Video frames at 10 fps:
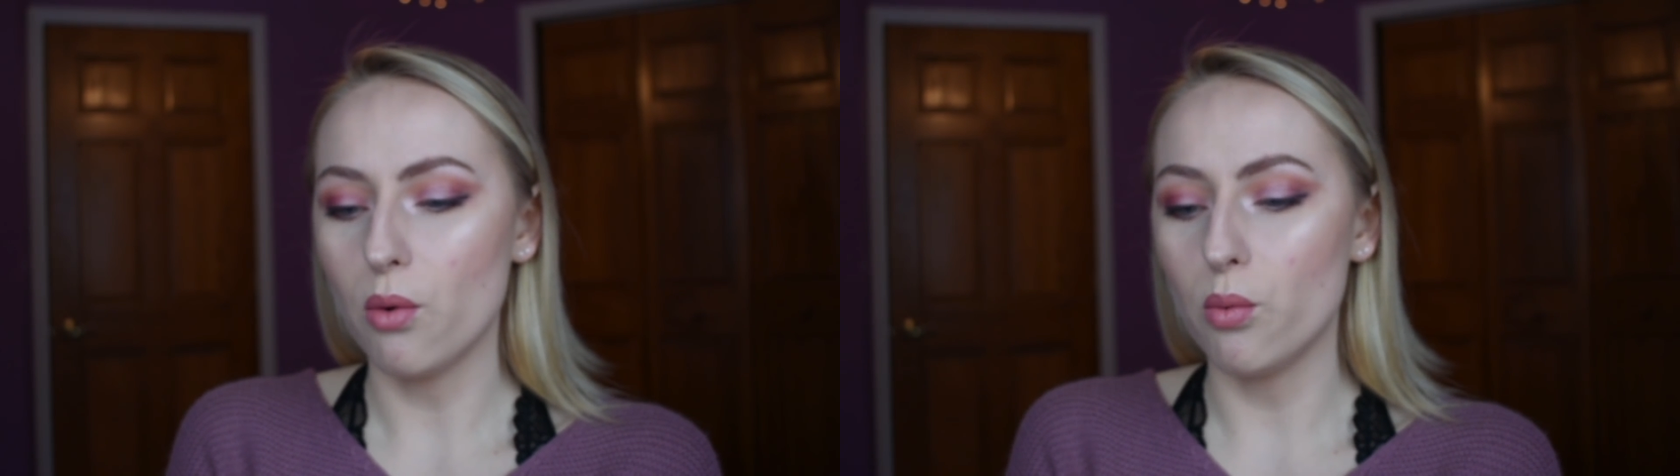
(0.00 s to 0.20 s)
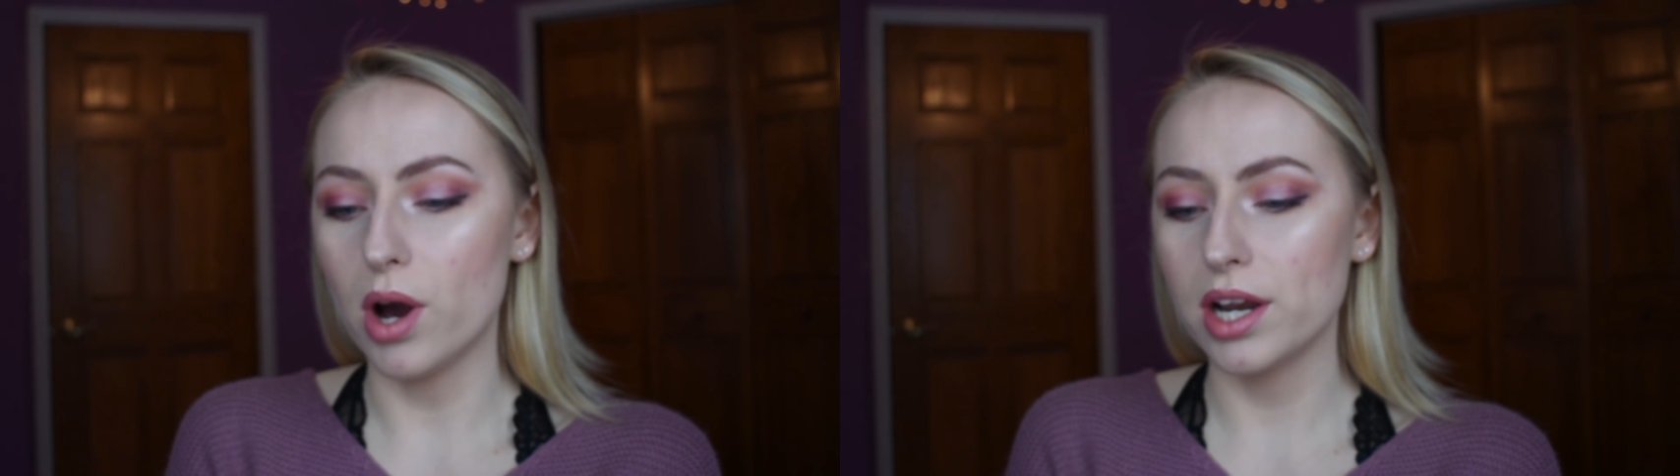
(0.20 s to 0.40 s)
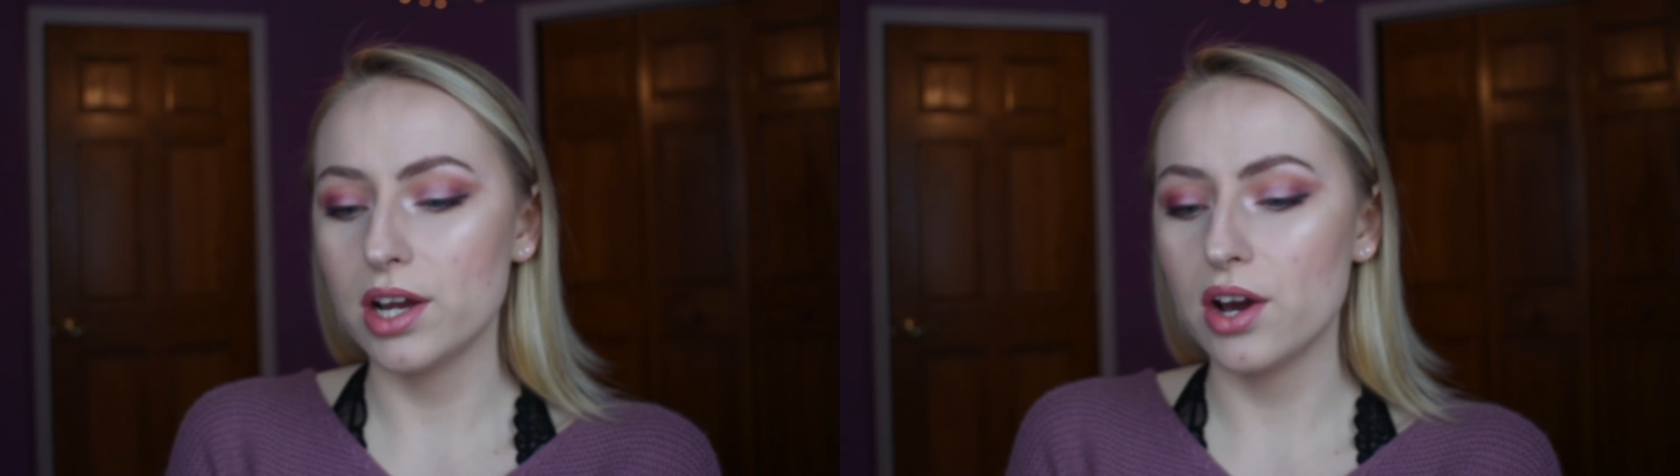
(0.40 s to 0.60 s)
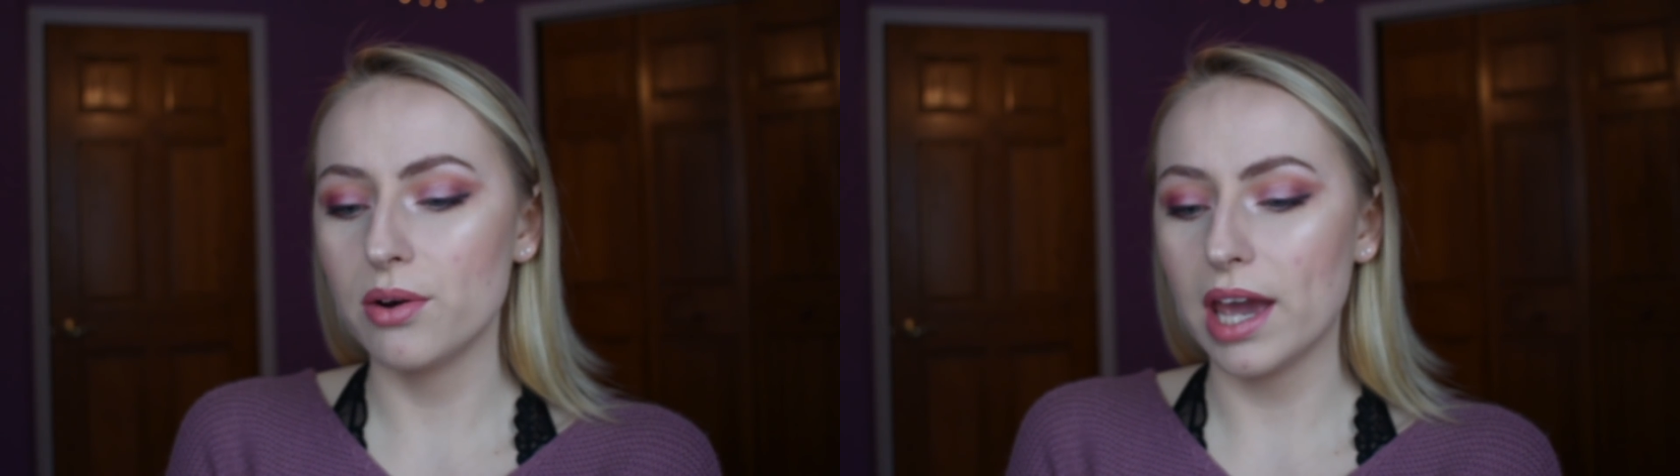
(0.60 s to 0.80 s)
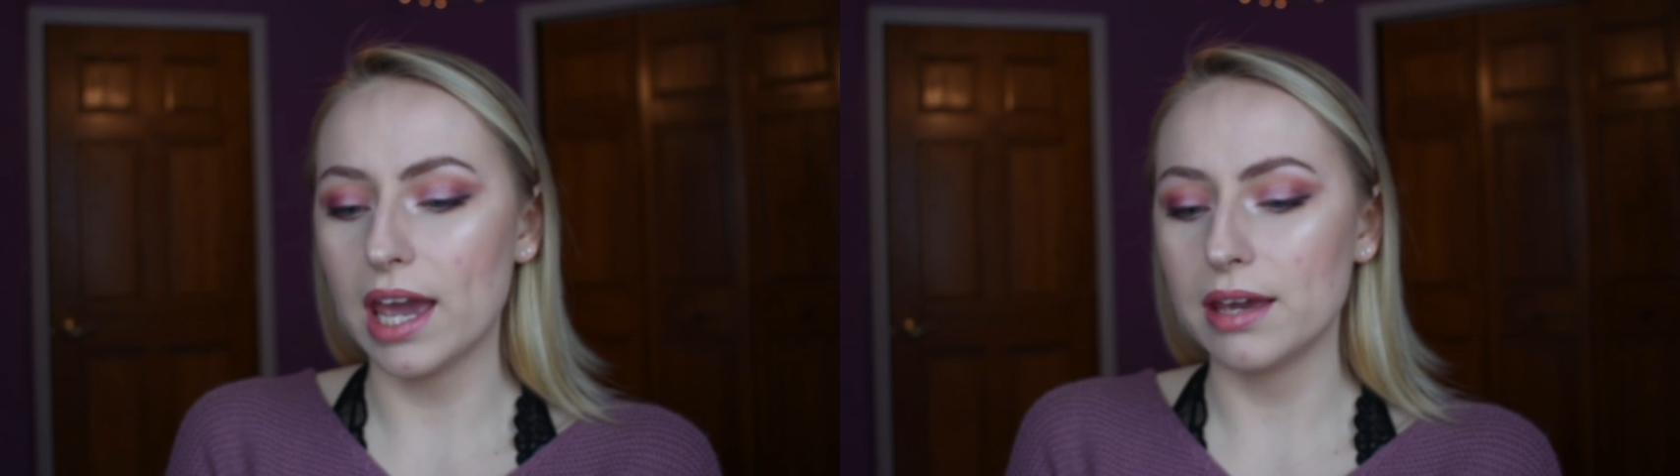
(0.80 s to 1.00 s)

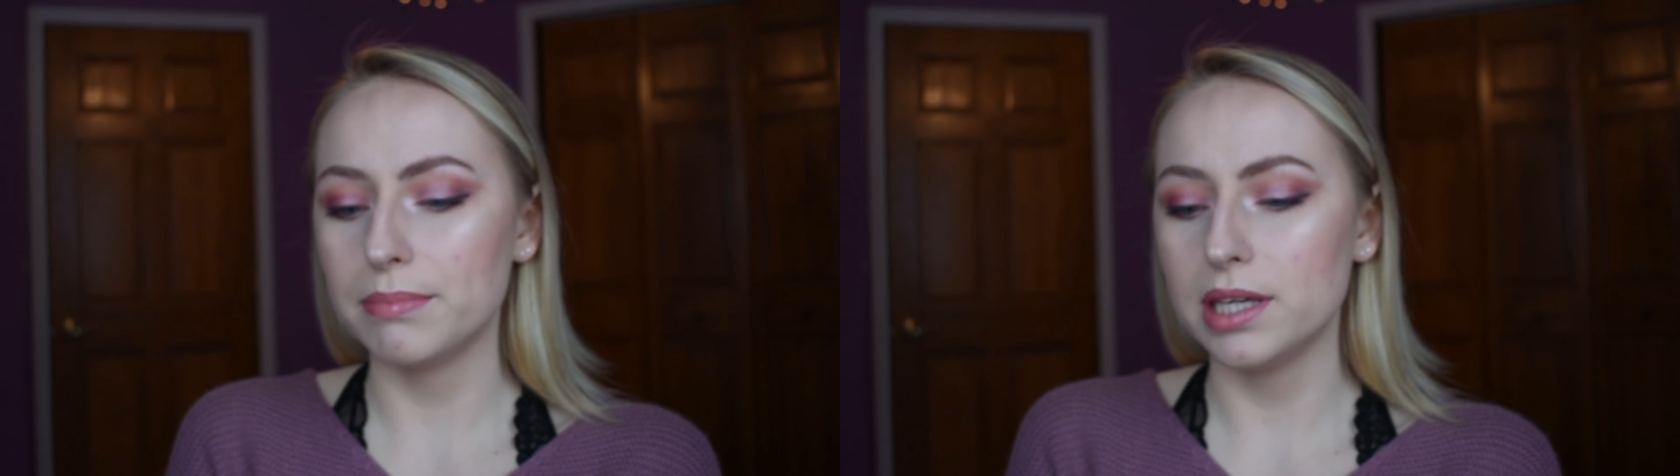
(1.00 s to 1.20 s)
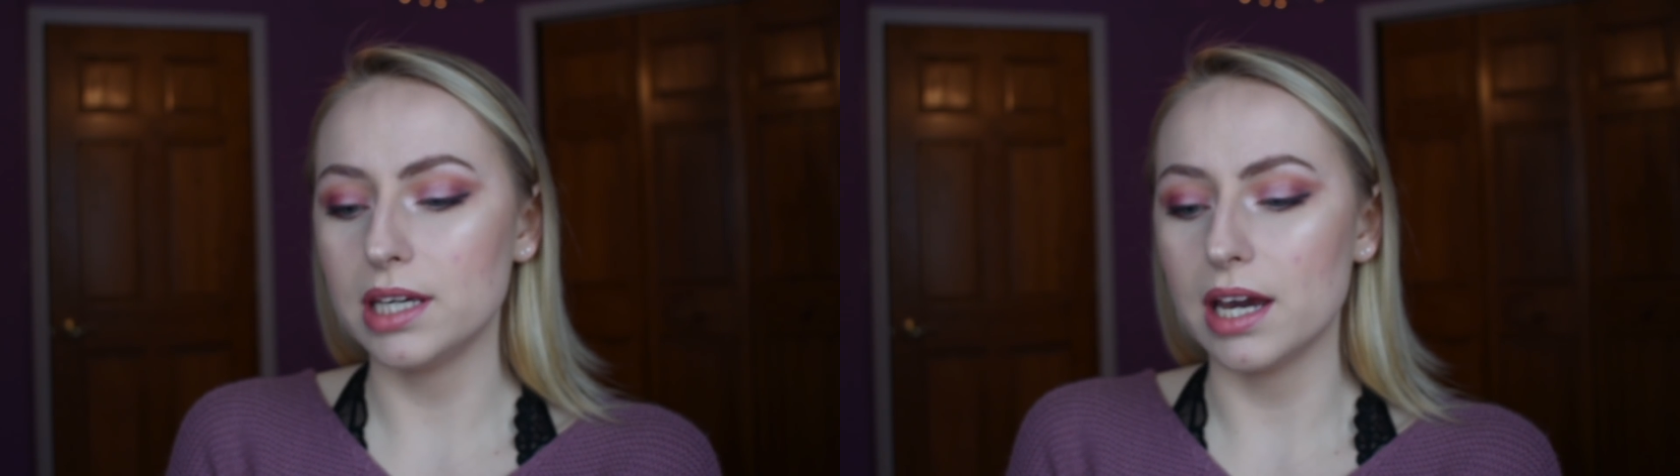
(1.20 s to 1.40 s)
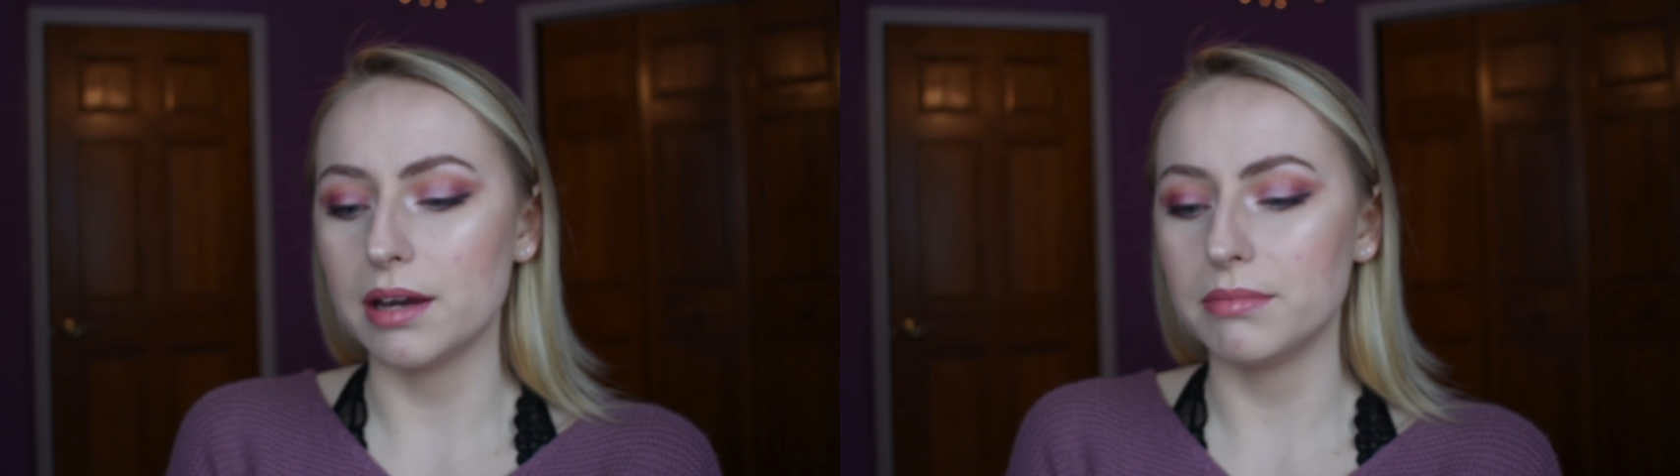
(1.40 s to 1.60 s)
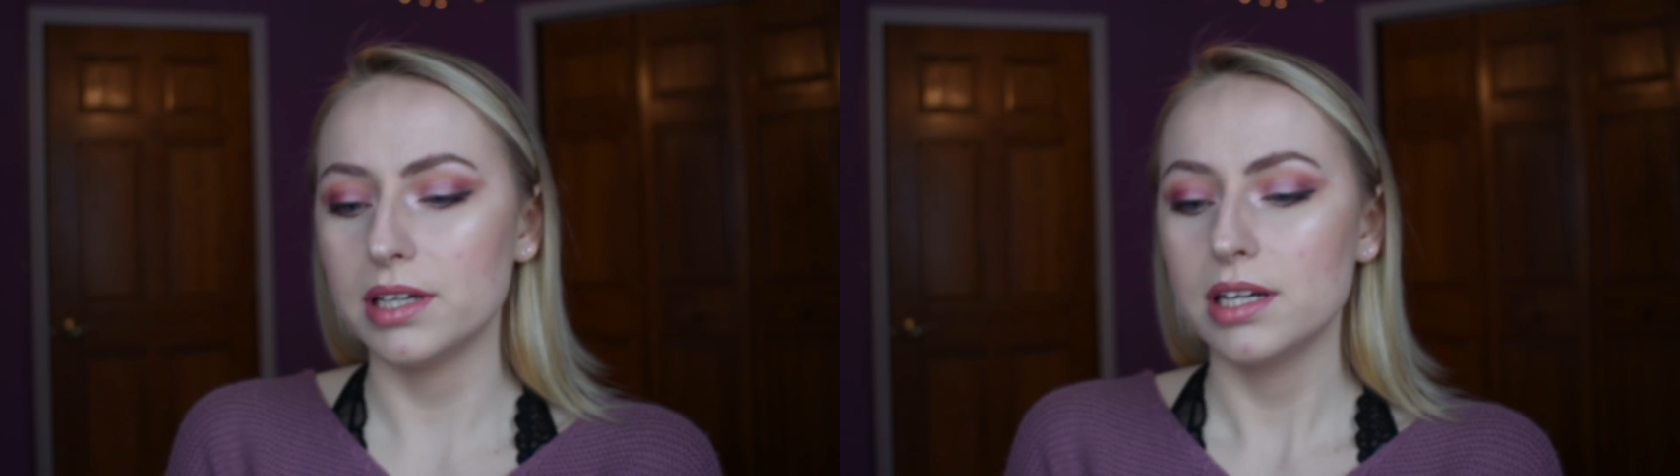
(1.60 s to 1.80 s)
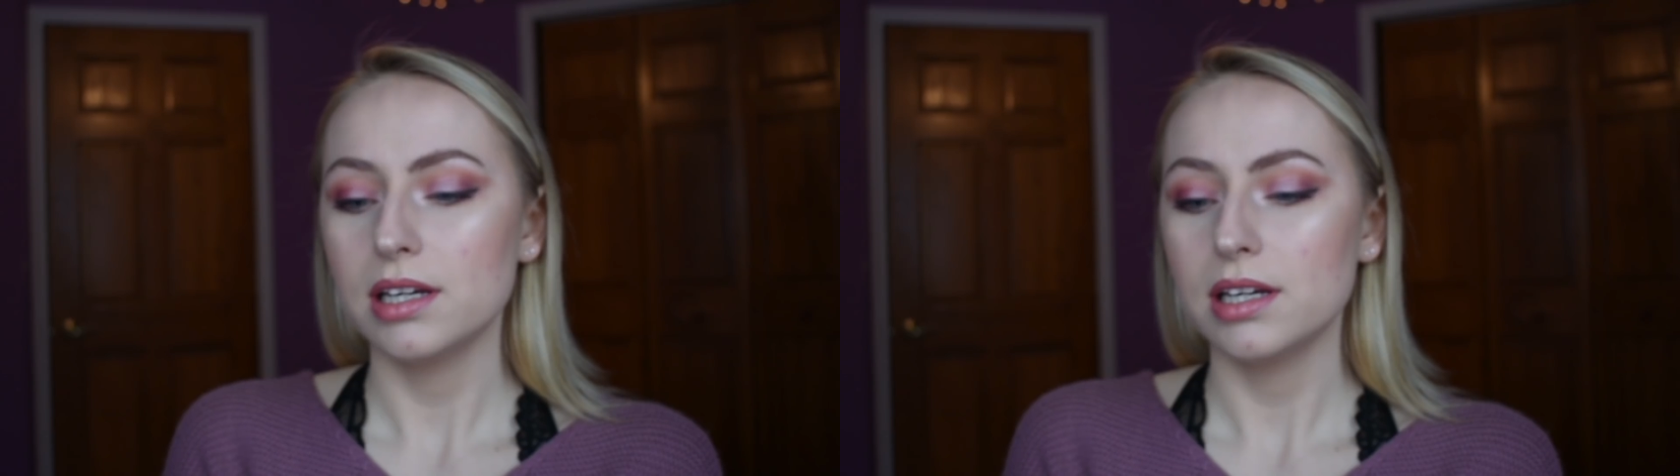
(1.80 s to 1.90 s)
1:08 p.m.